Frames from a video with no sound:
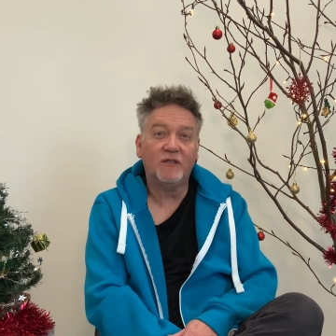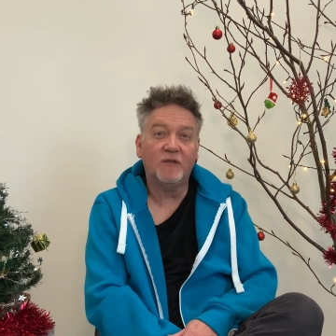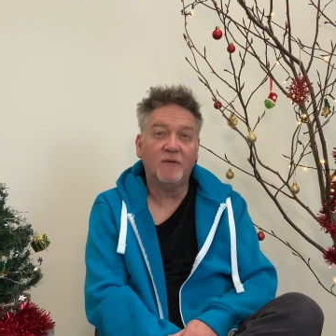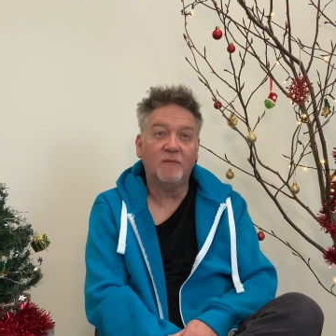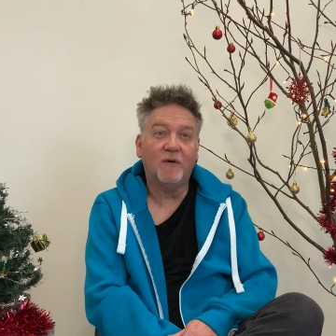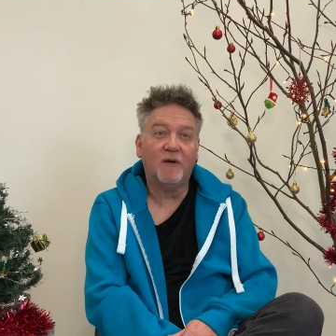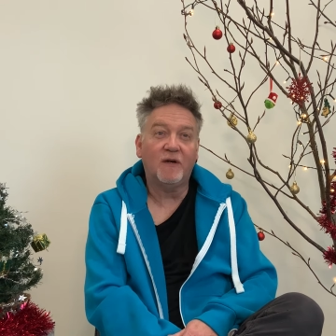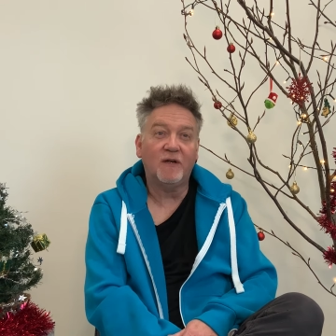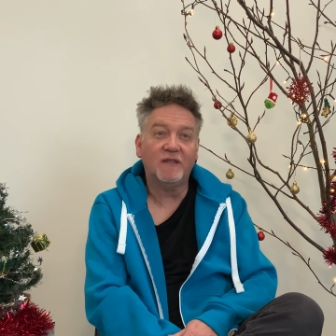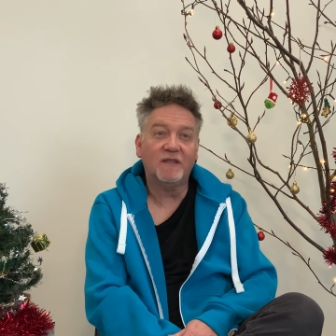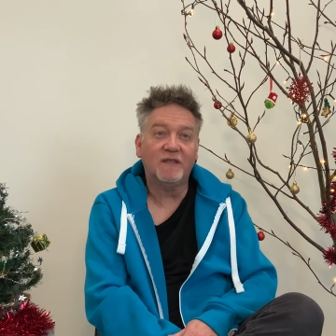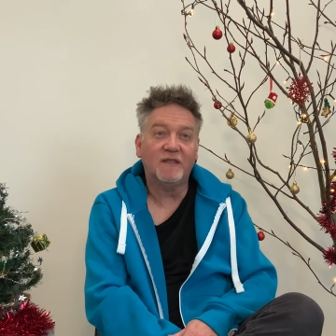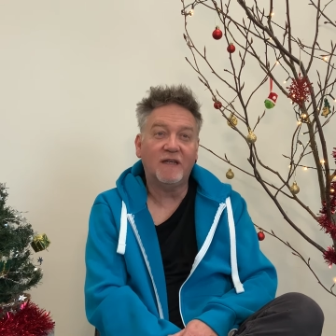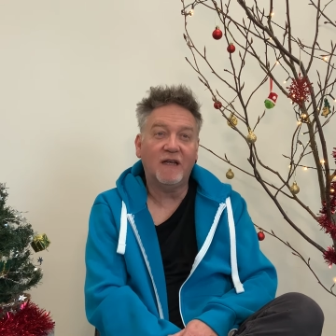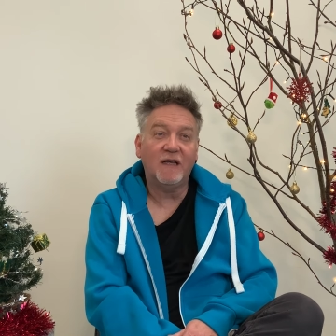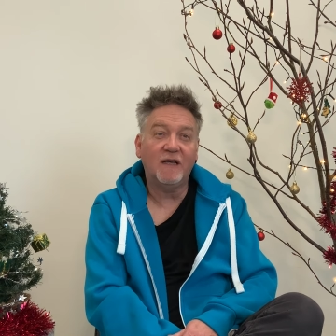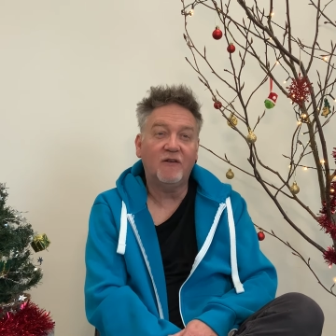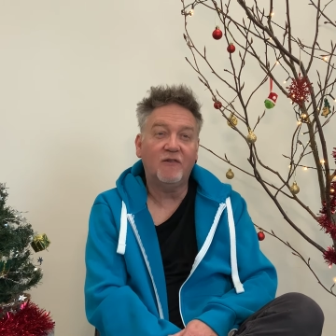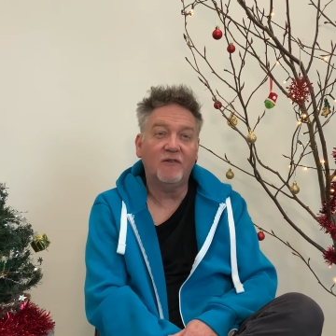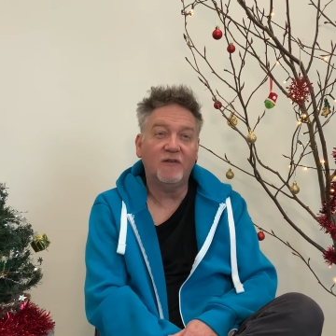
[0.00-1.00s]
to mark
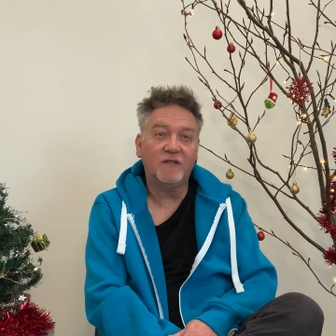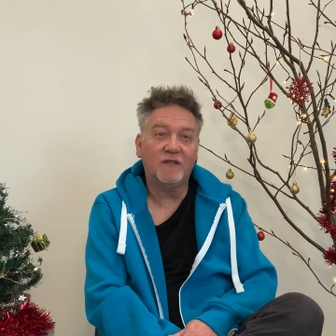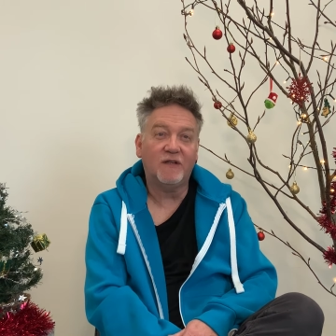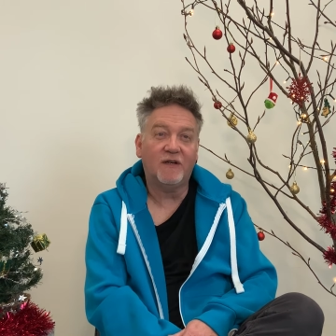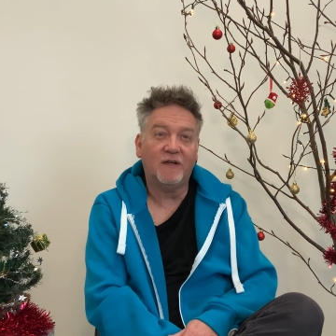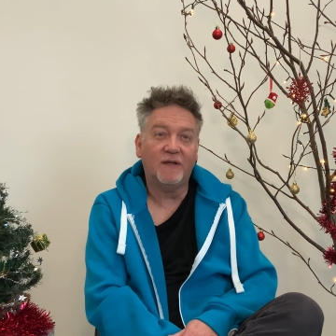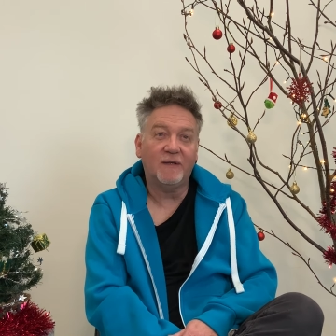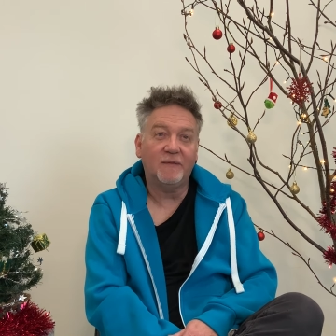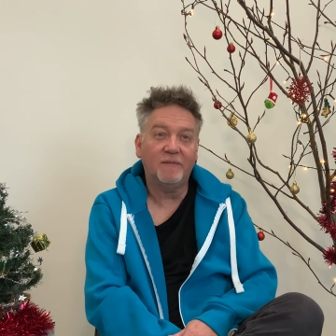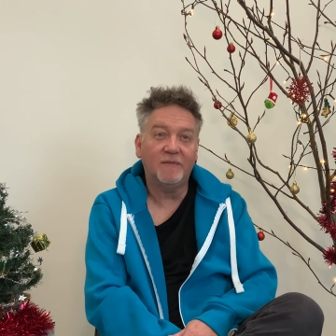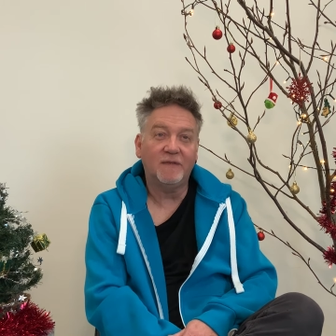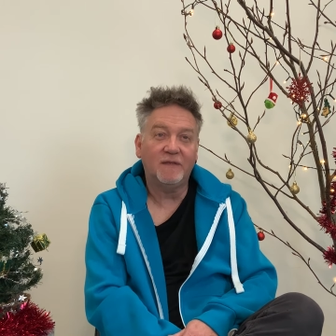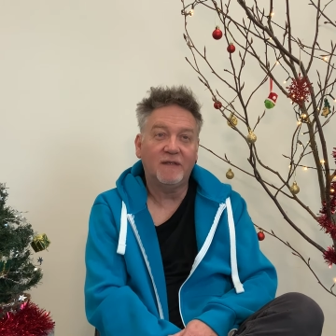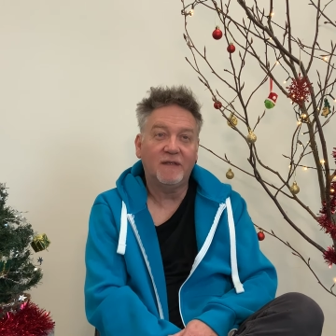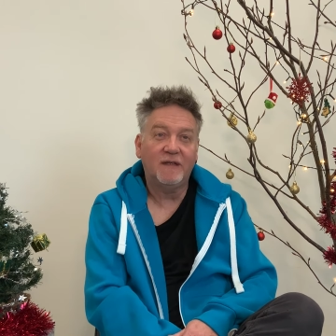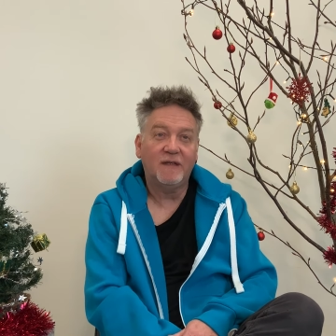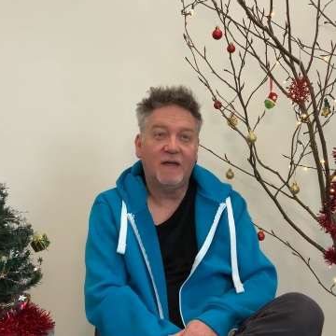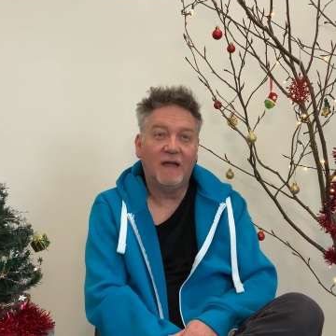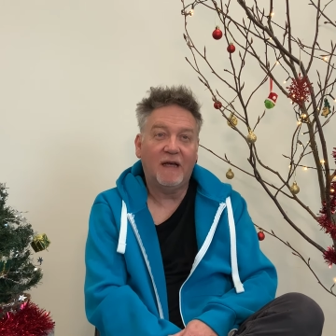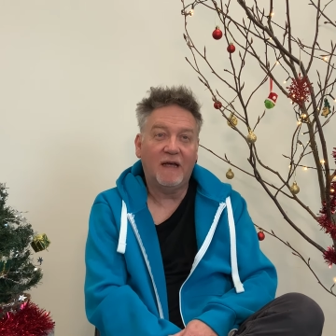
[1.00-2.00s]
sacred
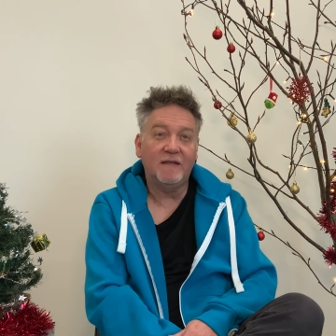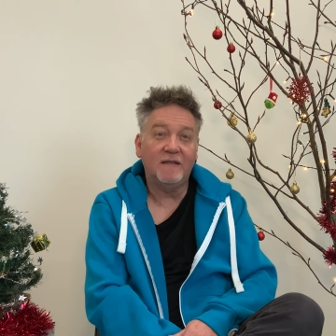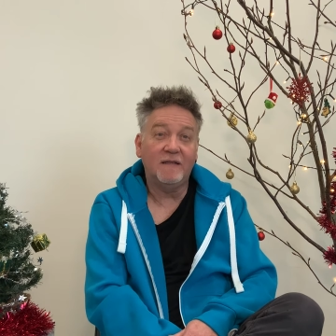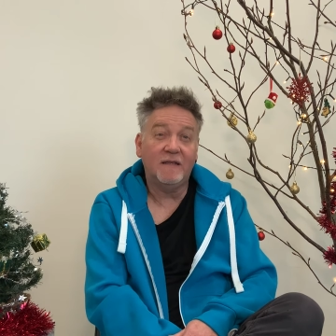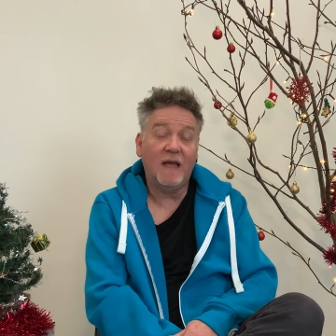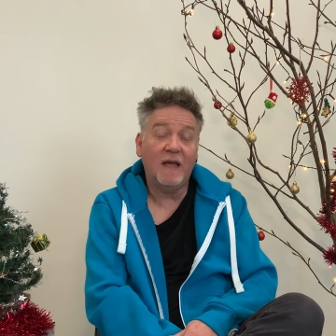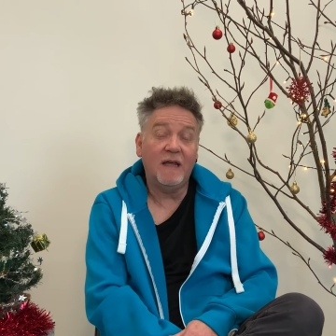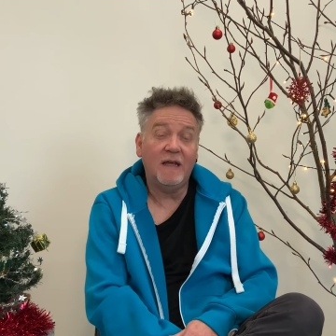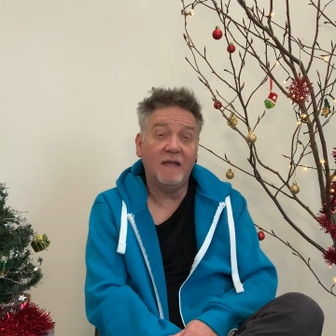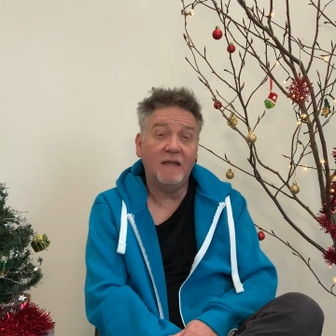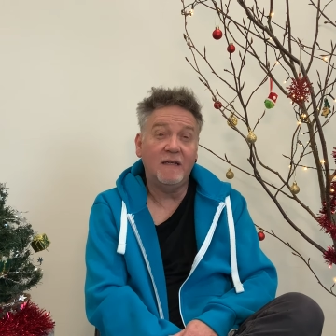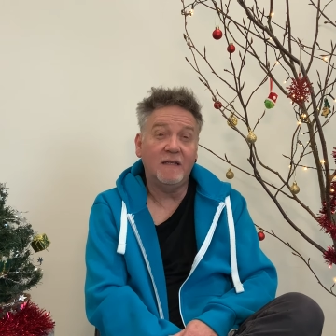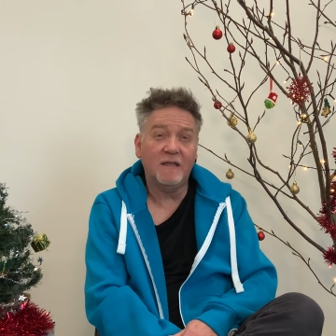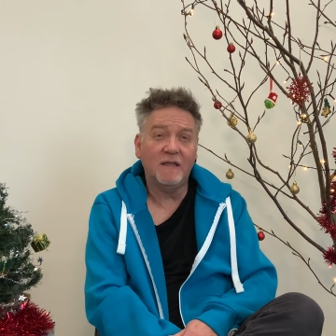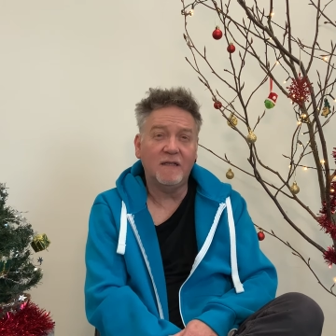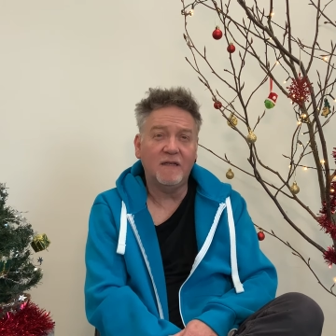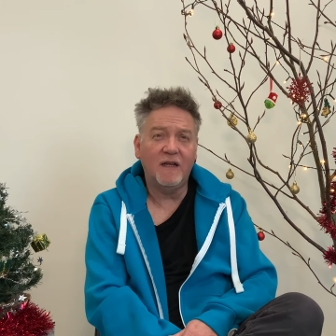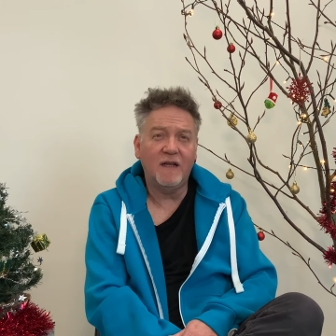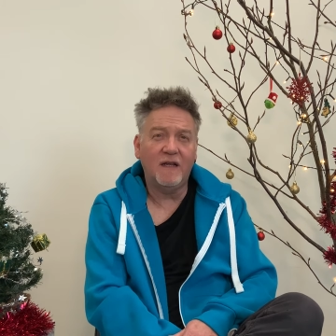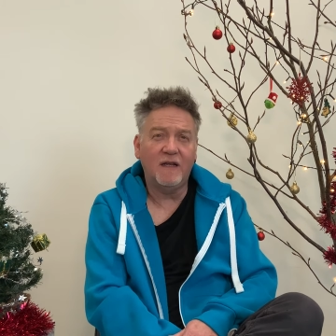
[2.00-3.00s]
times and days
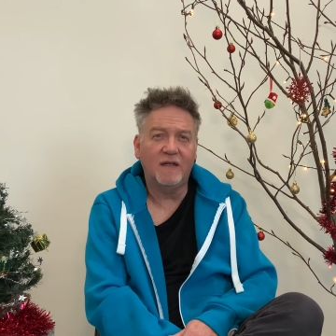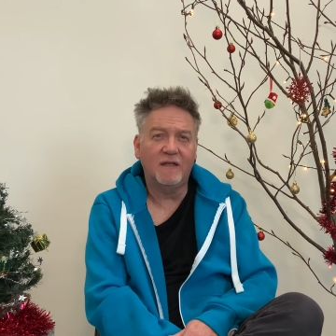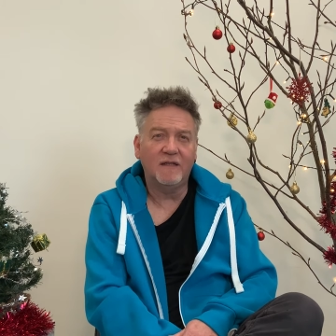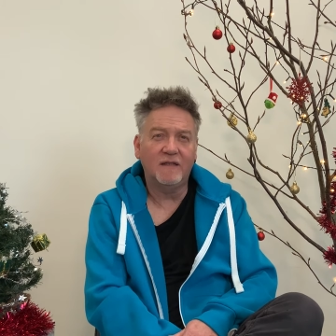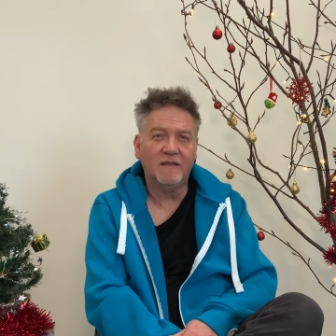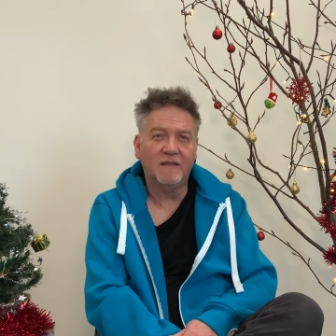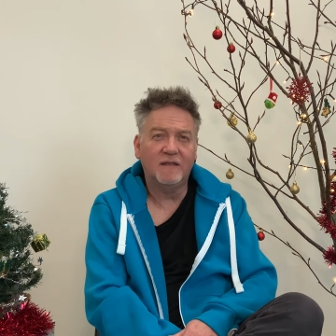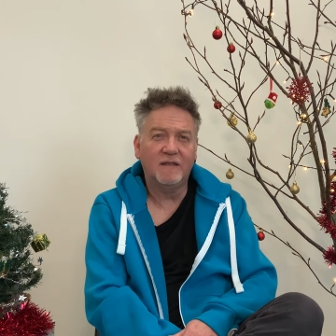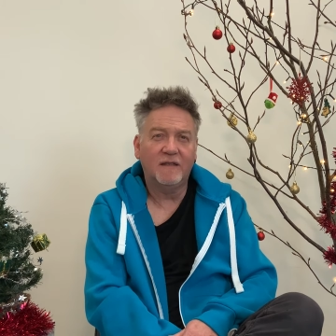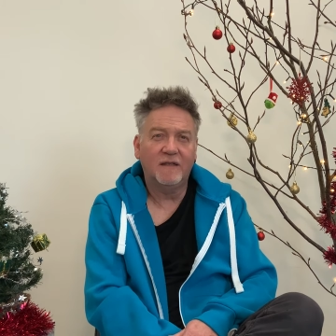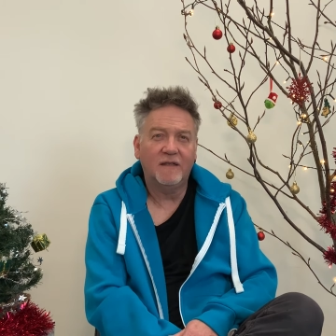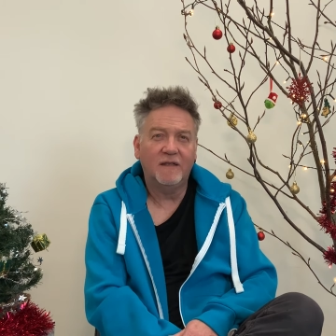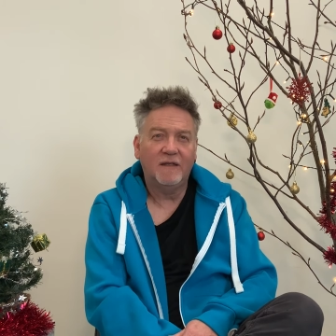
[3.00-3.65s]
and years,